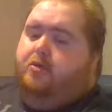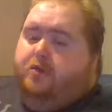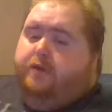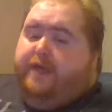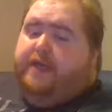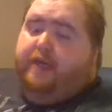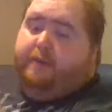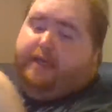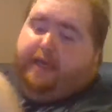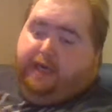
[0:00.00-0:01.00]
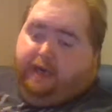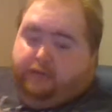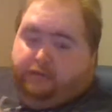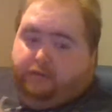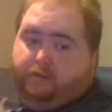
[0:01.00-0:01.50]
movie coming
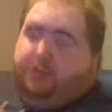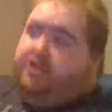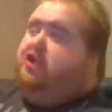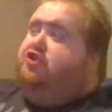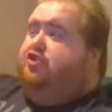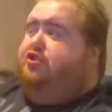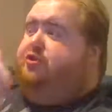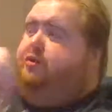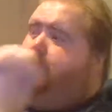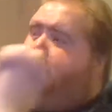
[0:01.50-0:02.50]
out, which I should do